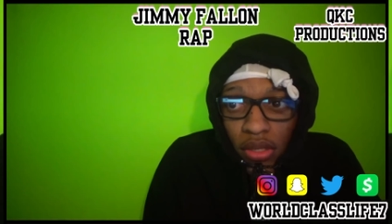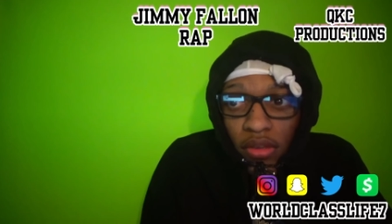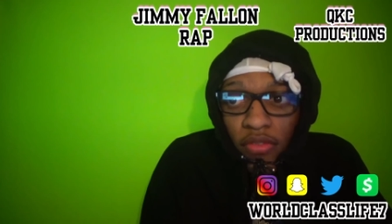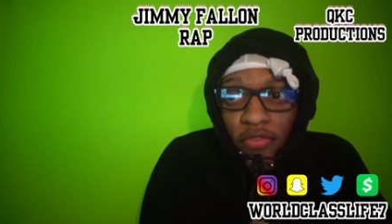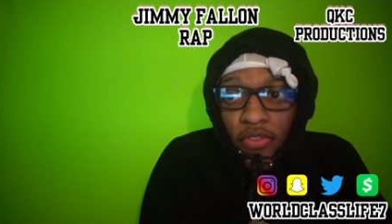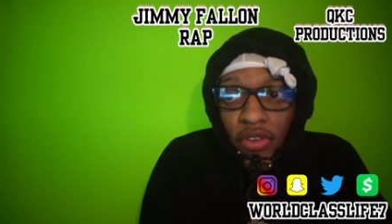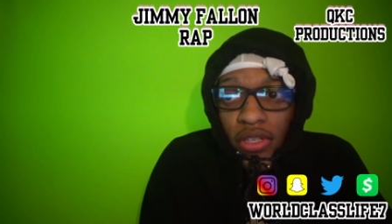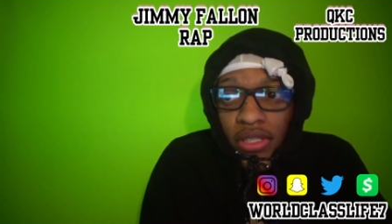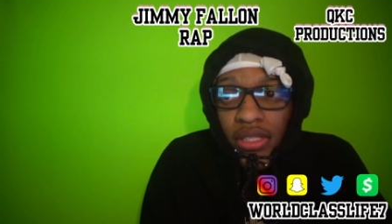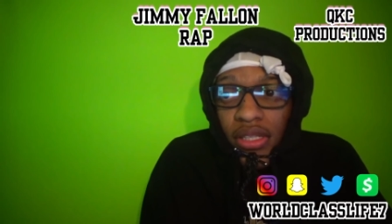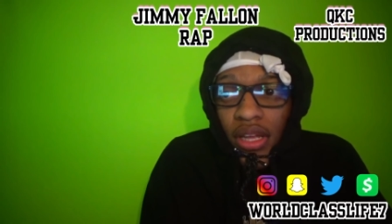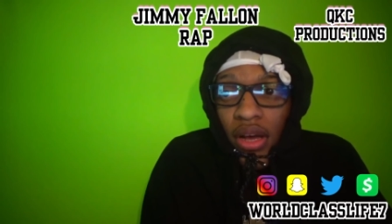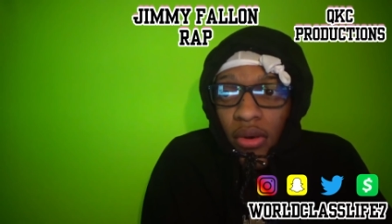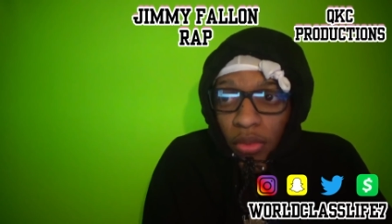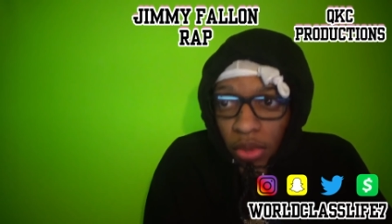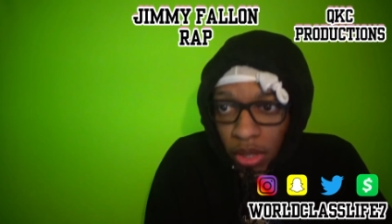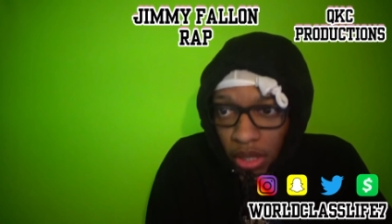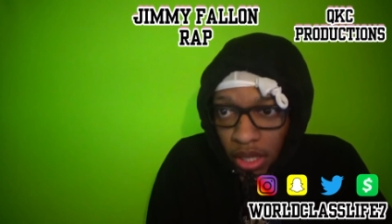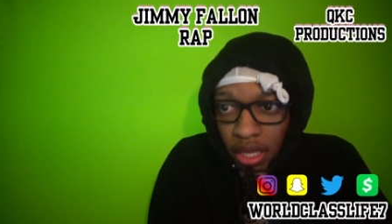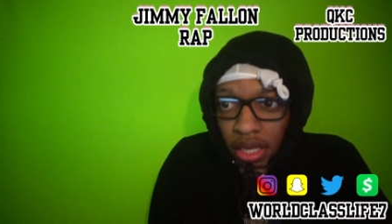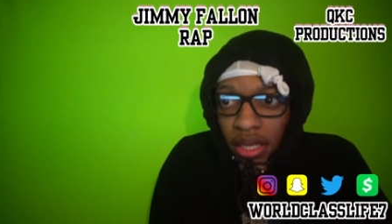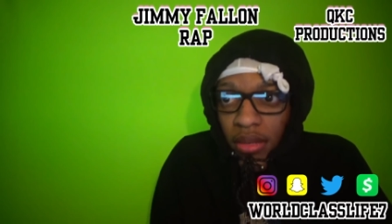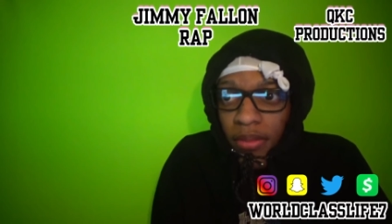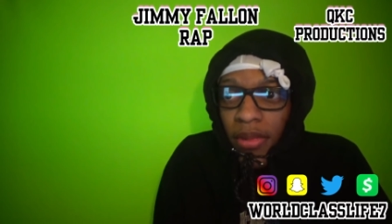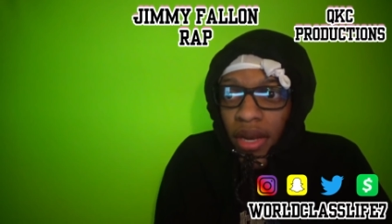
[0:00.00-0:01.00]
of Freestyle with
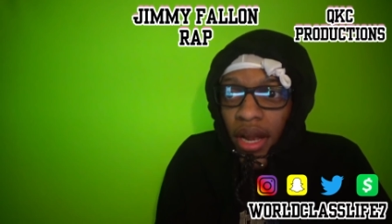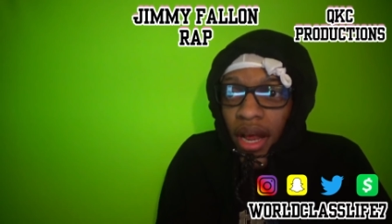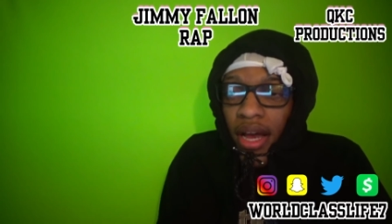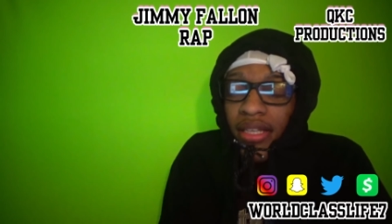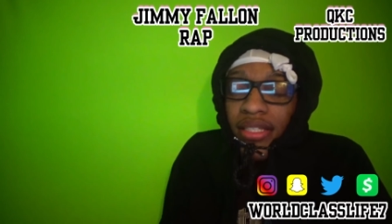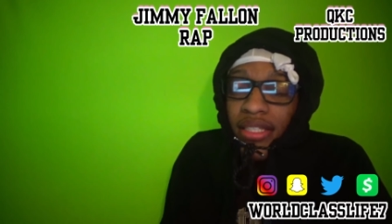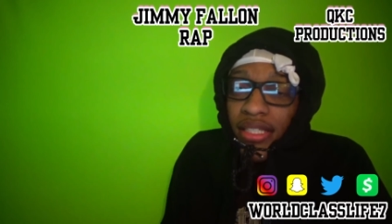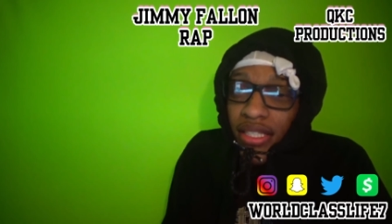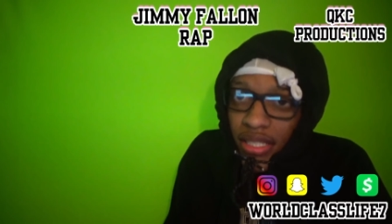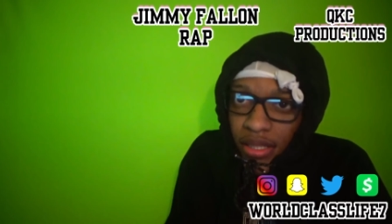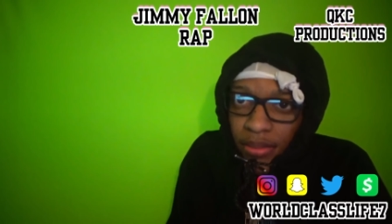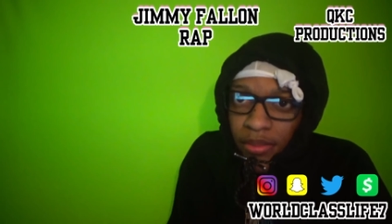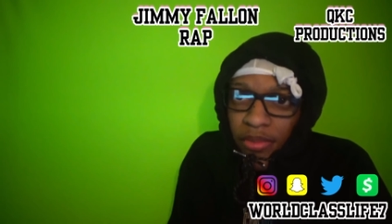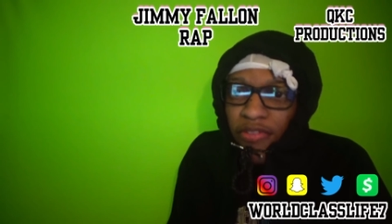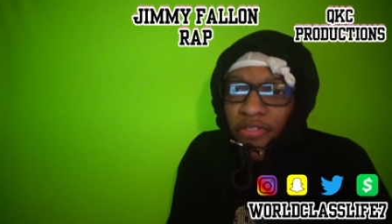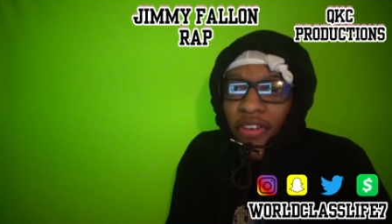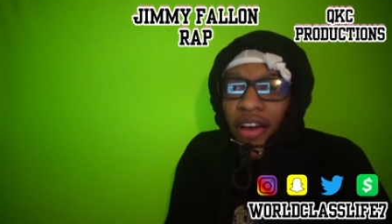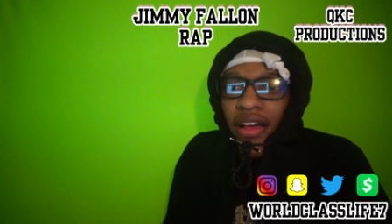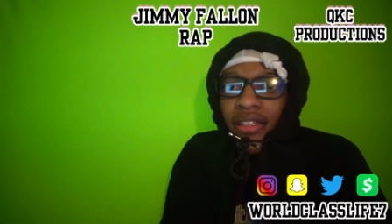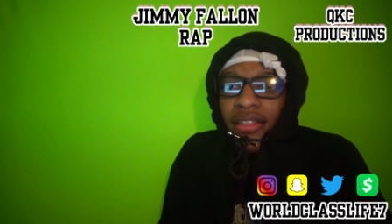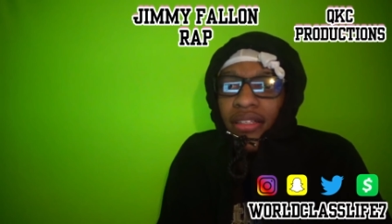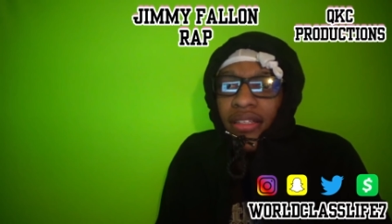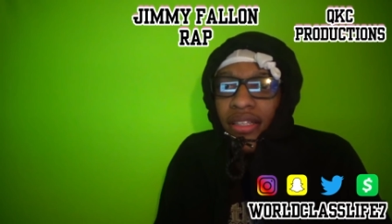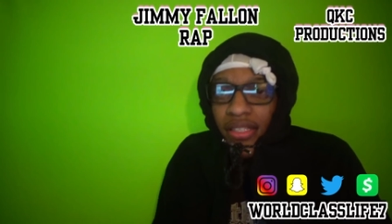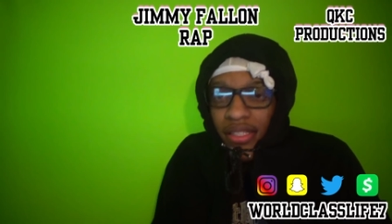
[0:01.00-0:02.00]
Nicki Minaj and Jimmy
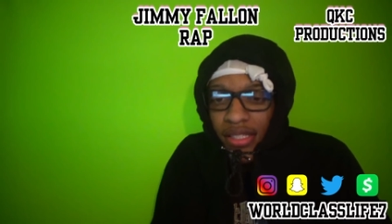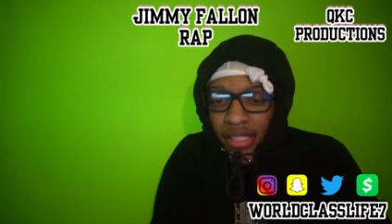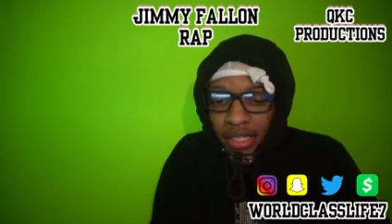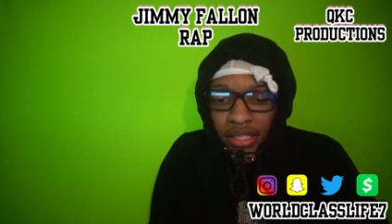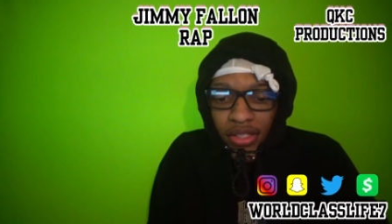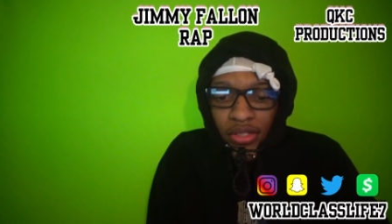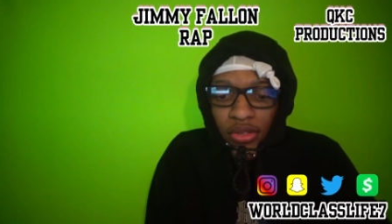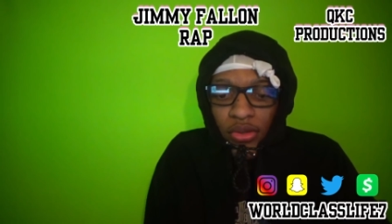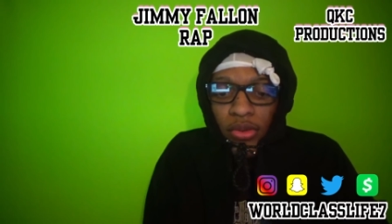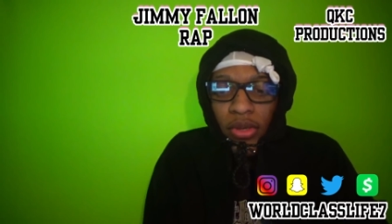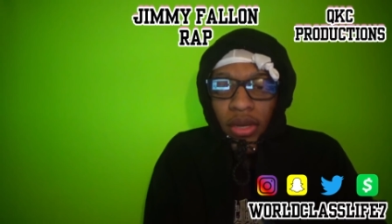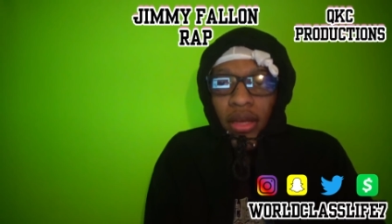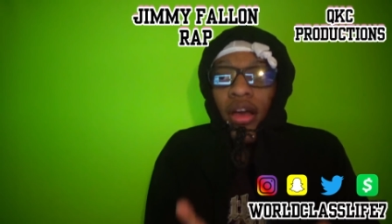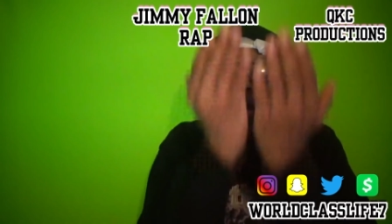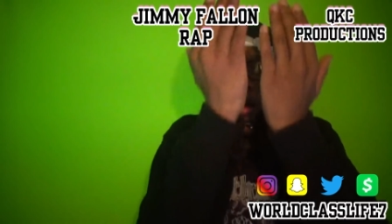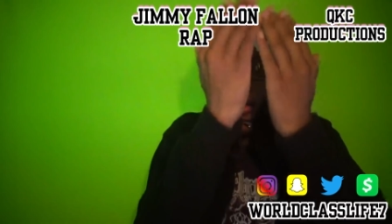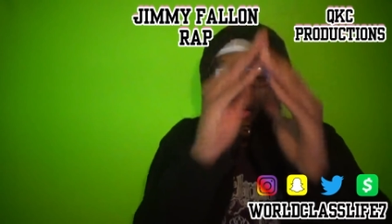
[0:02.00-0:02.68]
Fallon. Let's get to it